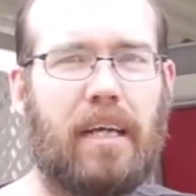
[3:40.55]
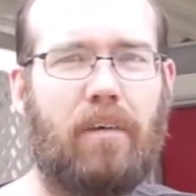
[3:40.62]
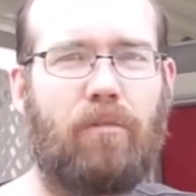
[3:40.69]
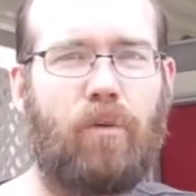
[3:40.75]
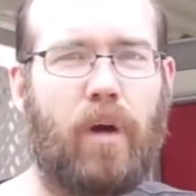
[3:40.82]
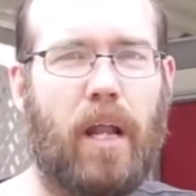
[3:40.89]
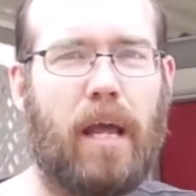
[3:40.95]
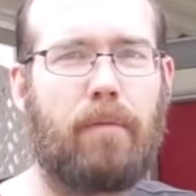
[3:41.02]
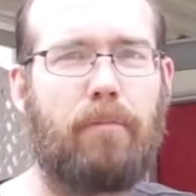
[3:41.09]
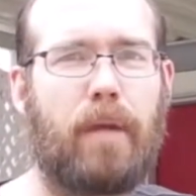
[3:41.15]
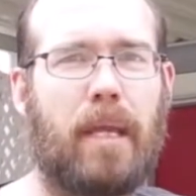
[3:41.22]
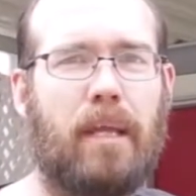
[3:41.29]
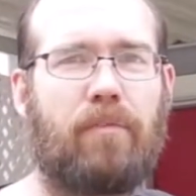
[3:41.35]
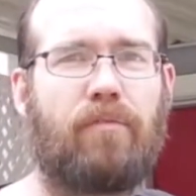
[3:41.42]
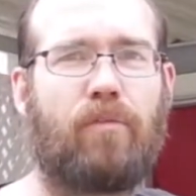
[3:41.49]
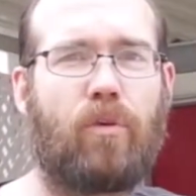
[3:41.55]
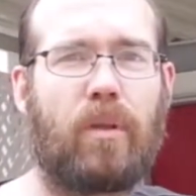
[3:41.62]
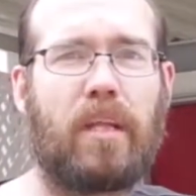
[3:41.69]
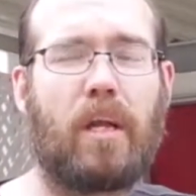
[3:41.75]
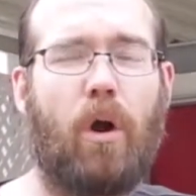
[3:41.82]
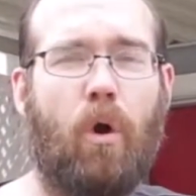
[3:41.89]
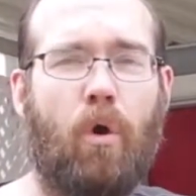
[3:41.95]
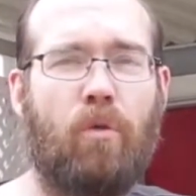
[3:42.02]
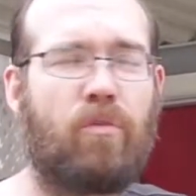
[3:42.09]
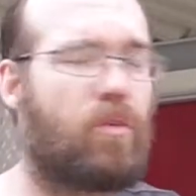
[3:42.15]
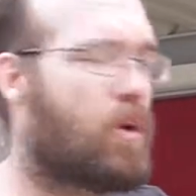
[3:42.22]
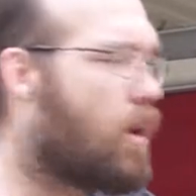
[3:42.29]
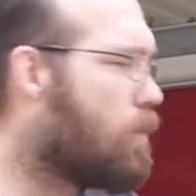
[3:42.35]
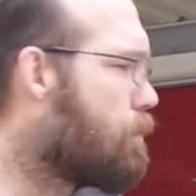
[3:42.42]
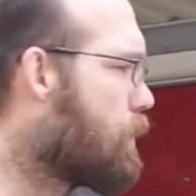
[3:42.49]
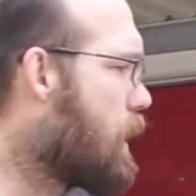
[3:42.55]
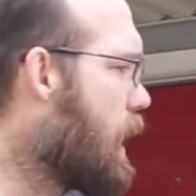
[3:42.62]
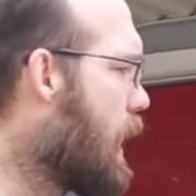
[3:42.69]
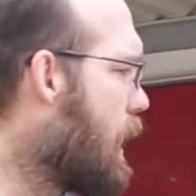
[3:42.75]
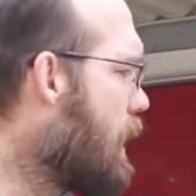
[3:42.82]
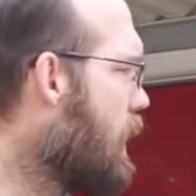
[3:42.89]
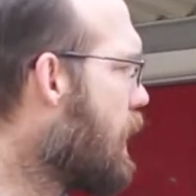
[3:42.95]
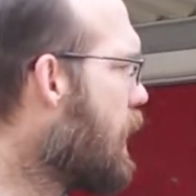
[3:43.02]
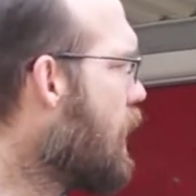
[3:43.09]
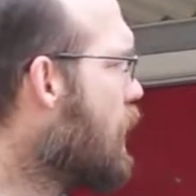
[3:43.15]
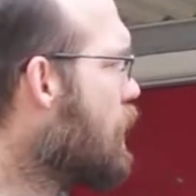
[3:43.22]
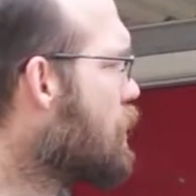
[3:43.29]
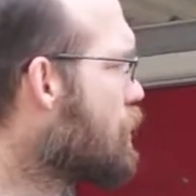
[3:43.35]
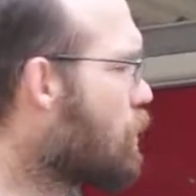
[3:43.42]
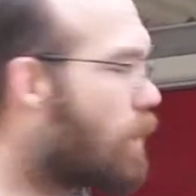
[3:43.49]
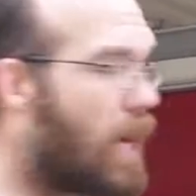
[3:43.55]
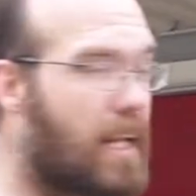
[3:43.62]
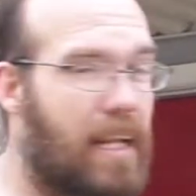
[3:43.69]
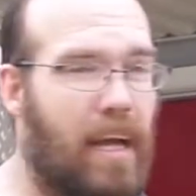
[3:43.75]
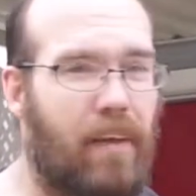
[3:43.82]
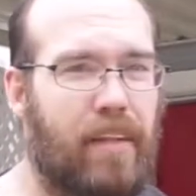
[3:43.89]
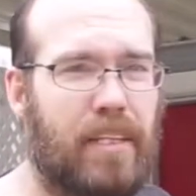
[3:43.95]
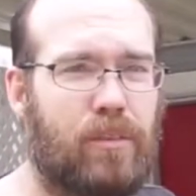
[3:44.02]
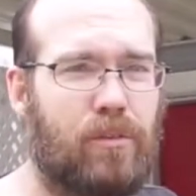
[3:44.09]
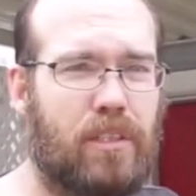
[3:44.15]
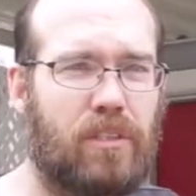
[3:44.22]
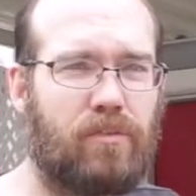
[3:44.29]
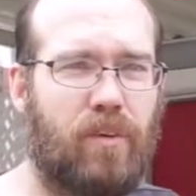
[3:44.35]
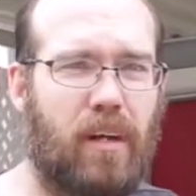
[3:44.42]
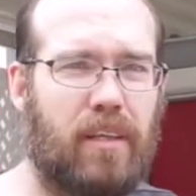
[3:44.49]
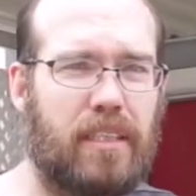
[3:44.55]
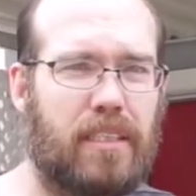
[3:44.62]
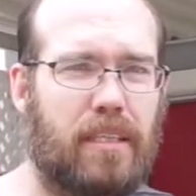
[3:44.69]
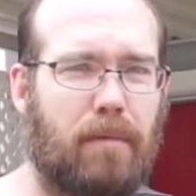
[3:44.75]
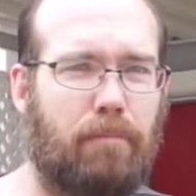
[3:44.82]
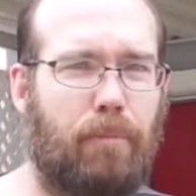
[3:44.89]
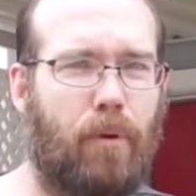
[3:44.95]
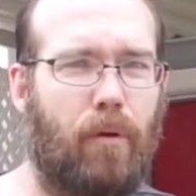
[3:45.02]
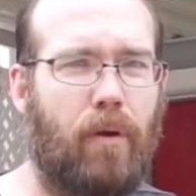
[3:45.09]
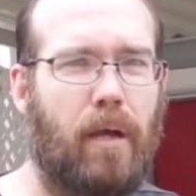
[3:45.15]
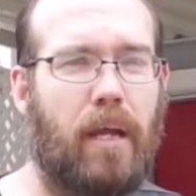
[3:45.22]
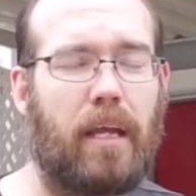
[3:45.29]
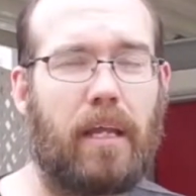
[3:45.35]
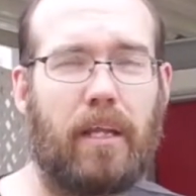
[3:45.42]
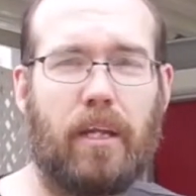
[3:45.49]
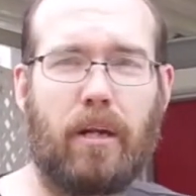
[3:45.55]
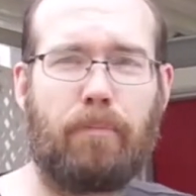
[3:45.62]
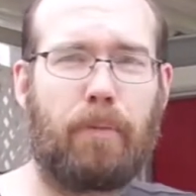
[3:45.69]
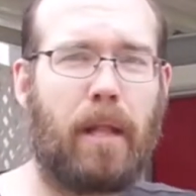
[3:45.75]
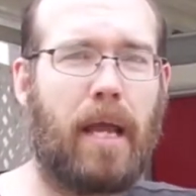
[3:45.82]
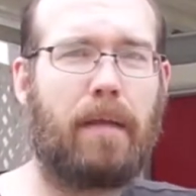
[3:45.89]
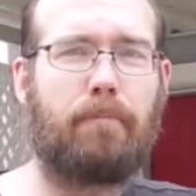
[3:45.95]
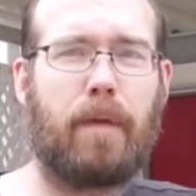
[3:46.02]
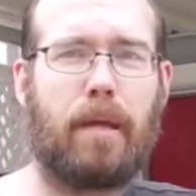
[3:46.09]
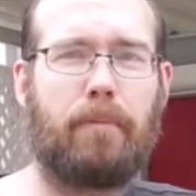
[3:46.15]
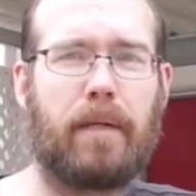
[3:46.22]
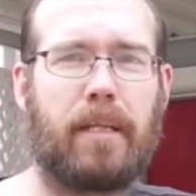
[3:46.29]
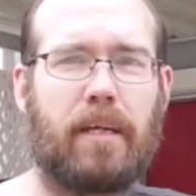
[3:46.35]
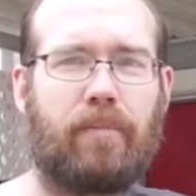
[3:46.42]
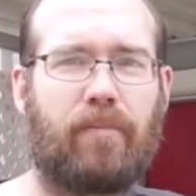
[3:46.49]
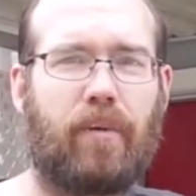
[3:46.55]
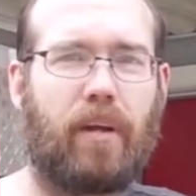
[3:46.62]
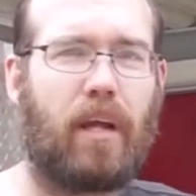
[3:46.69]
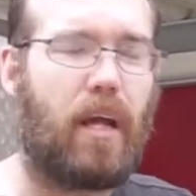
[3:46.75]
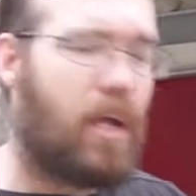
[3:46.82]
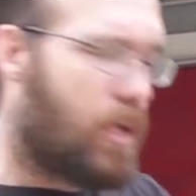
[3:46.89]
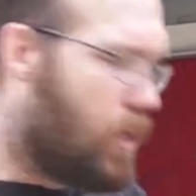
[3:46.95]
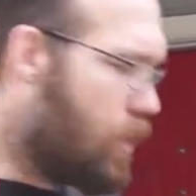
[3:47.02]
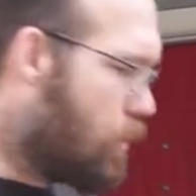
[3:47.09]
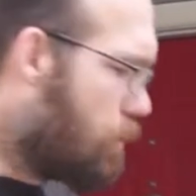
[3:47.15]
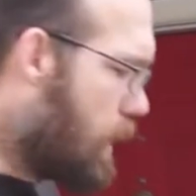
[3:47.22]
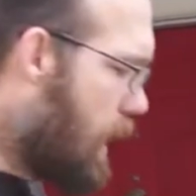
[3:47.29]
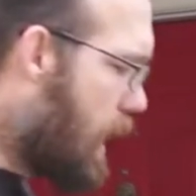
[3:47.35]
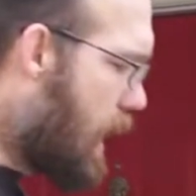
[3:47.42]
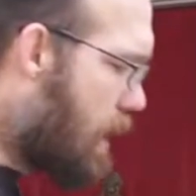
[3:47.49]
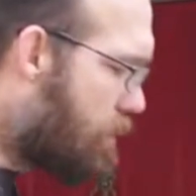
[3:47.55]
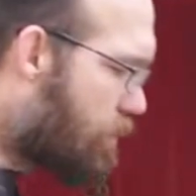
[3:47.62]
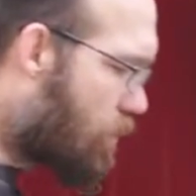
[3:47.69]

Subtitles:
of what I mean for the overall plan. So right now, this one's very simple. Your plan may be different. You may have